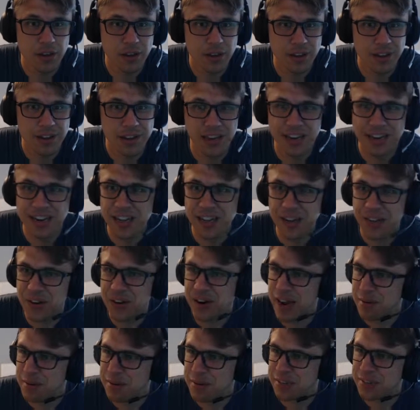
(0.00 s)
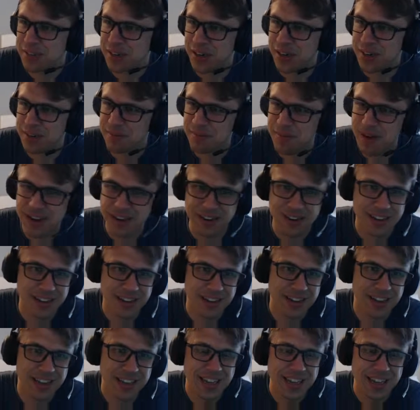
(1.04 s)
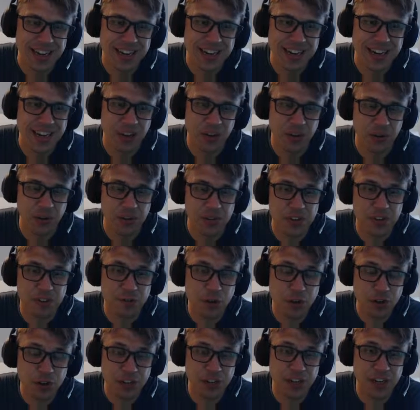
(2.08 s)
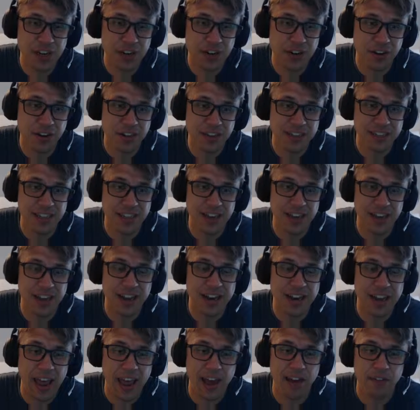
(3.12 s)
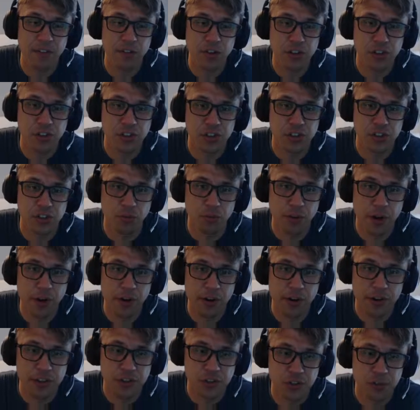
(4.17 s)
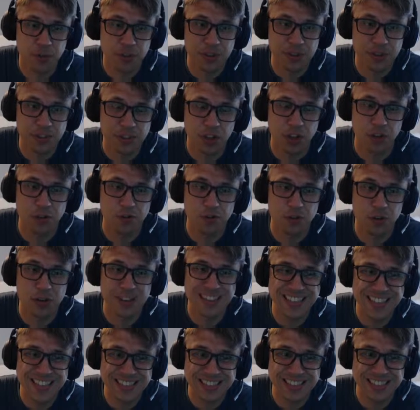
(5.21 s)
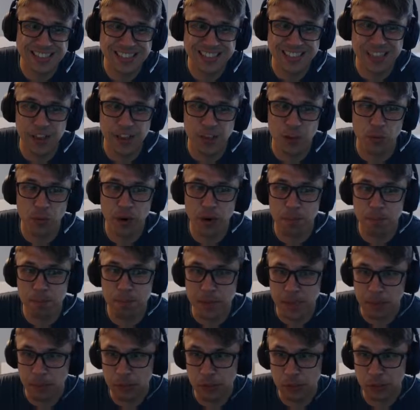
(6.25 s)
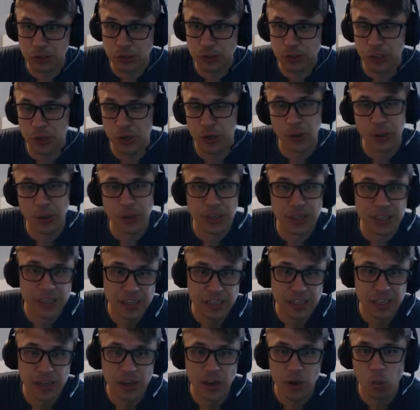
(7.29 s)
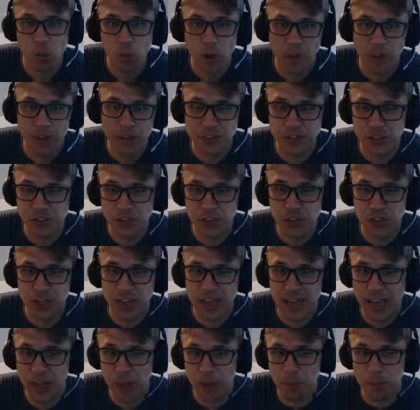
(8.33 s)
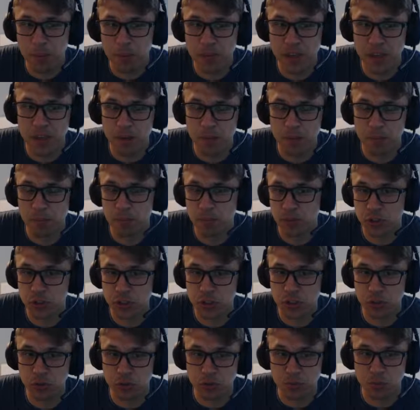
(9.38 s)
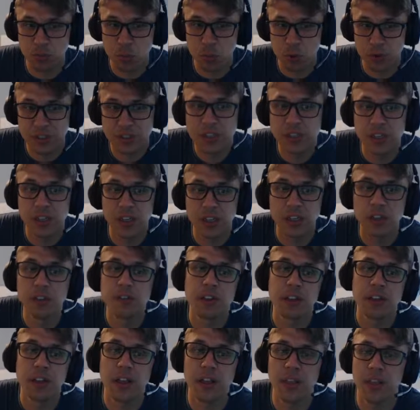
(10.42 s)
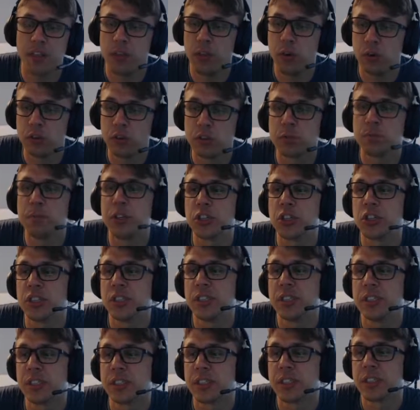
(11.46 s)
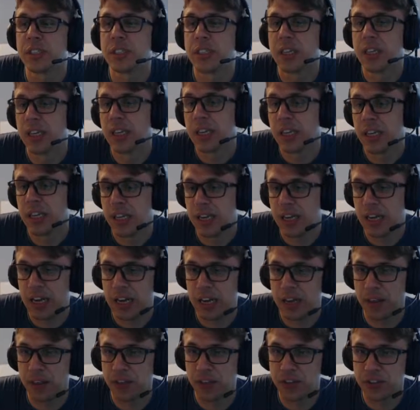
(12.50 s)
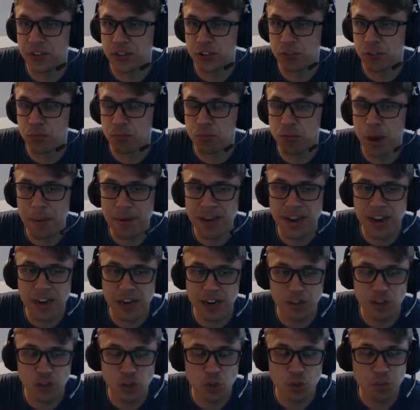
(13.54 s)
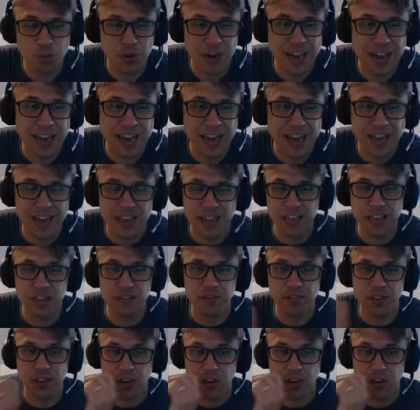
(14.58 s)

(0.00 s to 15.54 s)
Another Omnistar. Man. Now, the unfortunate thing here is that on average, the rare instruments sell for less than the rare people. So while this is going to help me produce more skill via those missions, this is probably not a super high EV